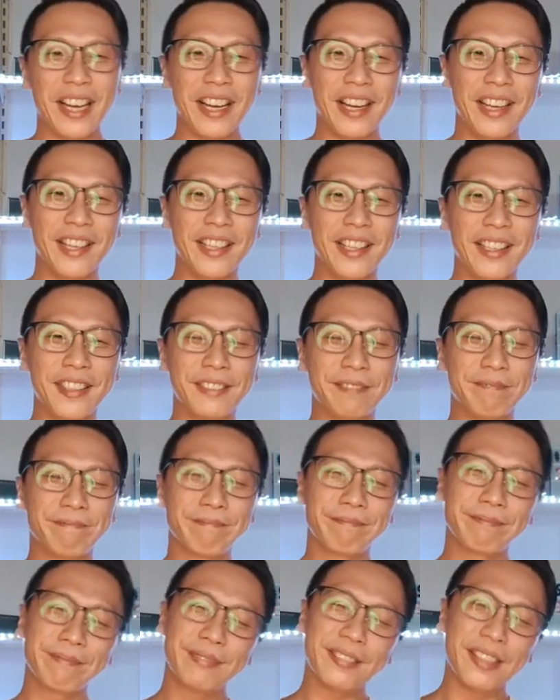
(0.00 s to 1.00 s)

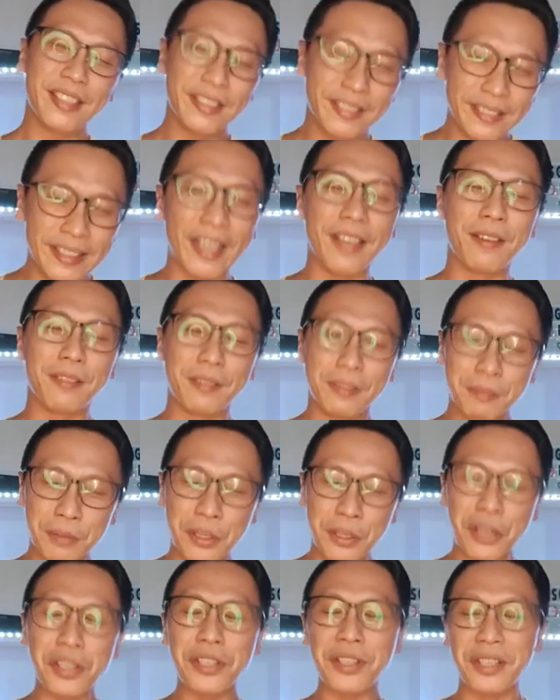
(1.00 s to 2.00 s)
Yeah,
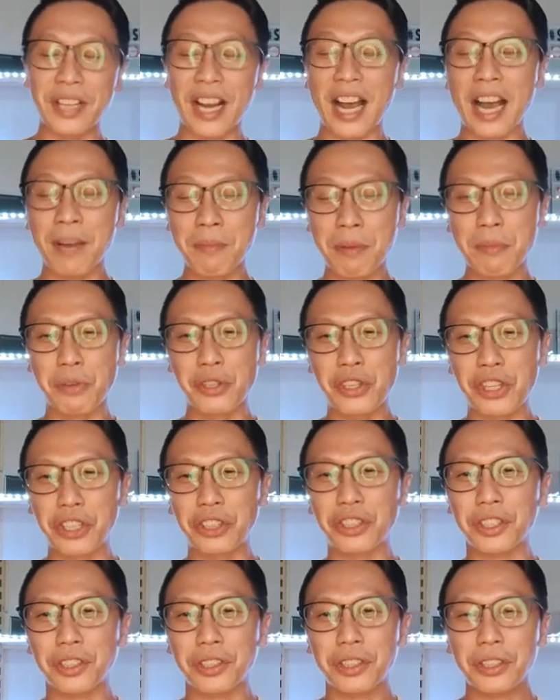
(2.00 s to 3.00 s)
because the army
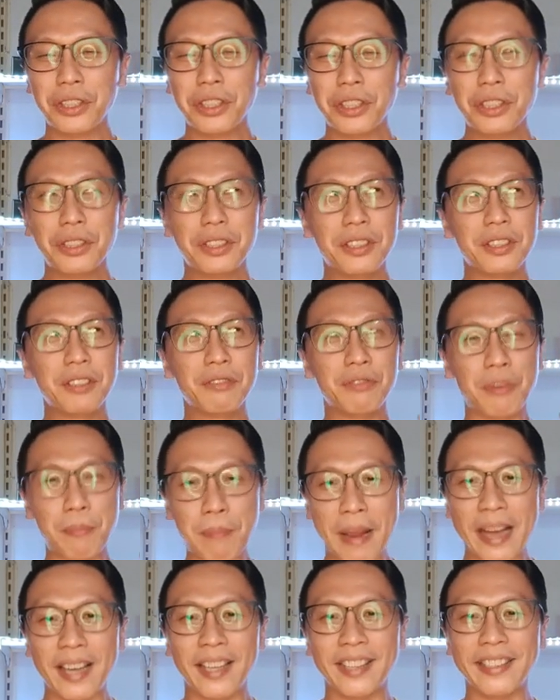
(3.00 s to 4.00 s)
mosquito
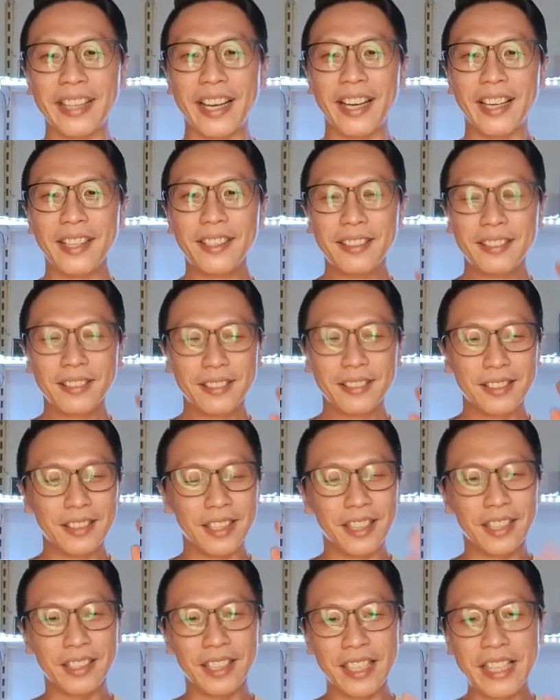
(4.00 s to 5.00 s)
repellent,
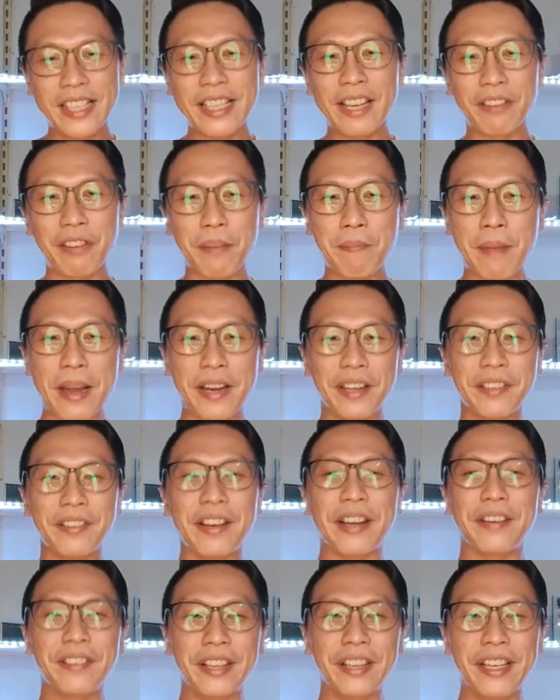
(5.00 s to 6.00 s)
the insect
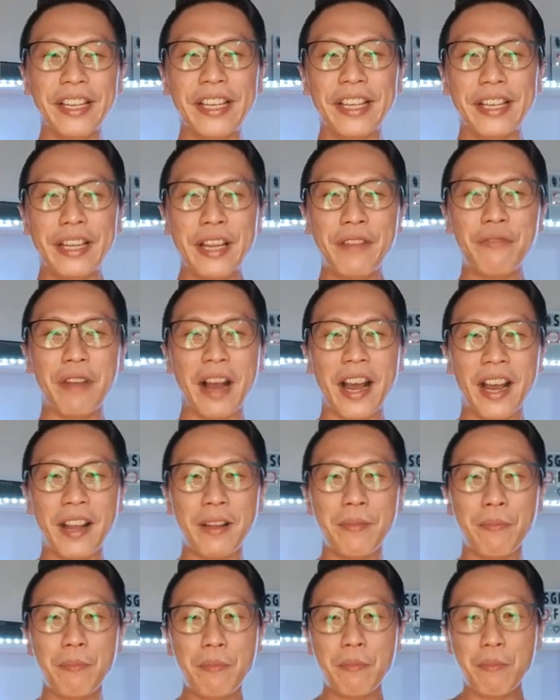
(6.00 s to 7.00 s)
repellent, right, really, if
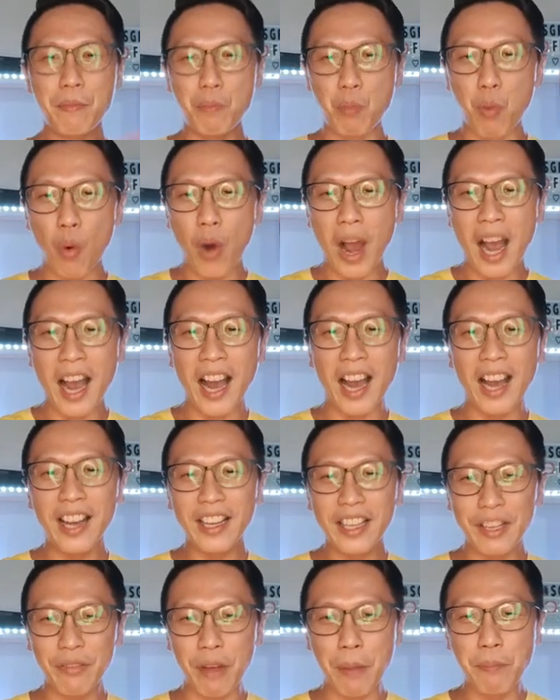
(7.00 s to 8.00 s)
I
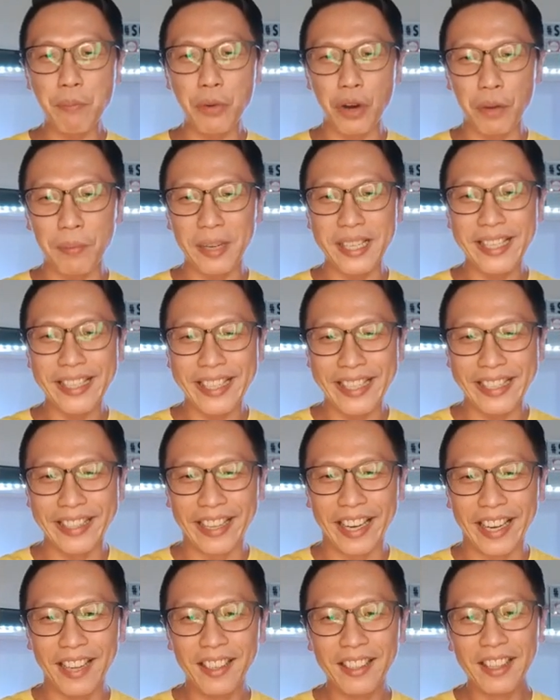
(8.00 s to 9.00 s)
put on my
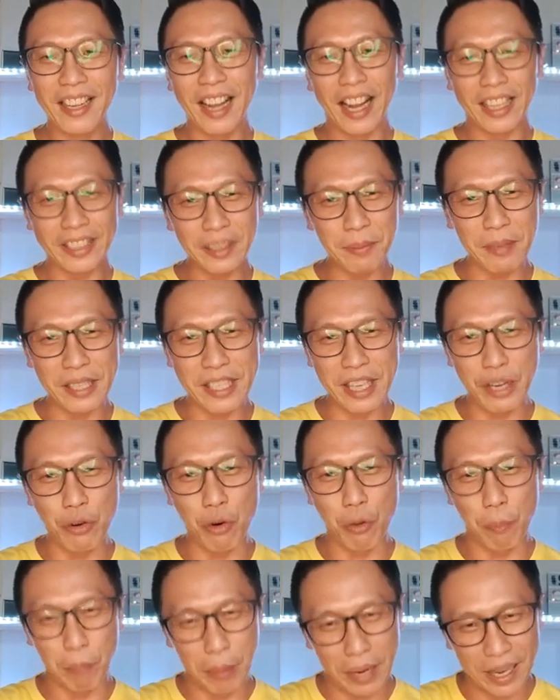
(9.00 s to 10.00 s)
skin, I think my
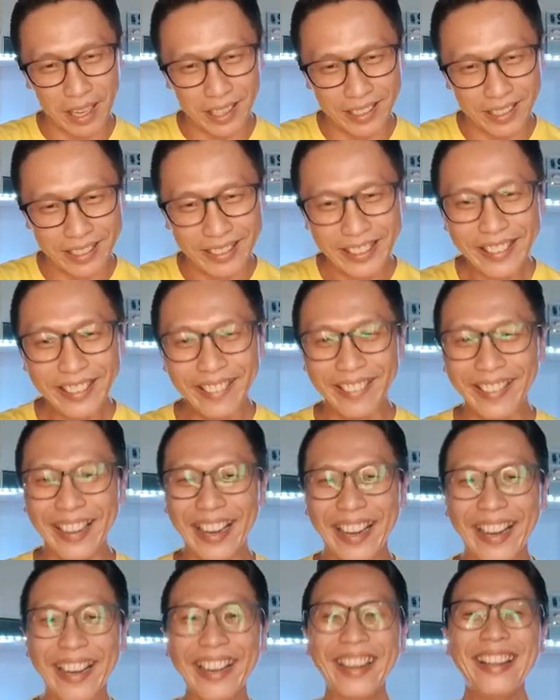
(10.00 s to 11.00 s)
skin will burn,
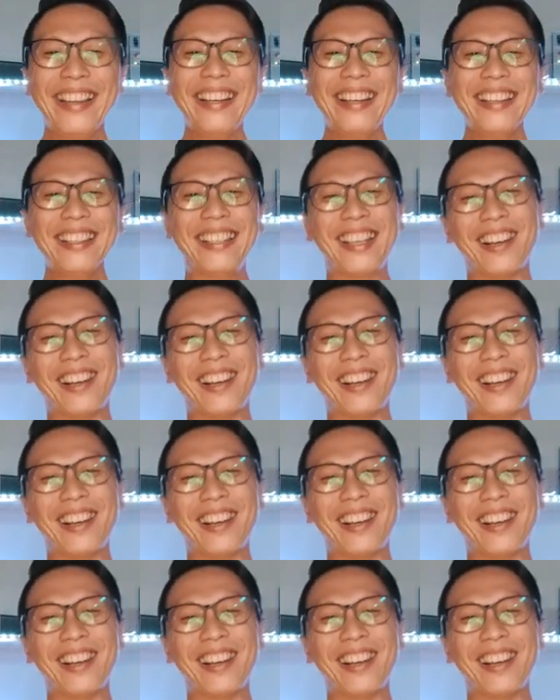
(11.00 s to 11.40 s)
okay?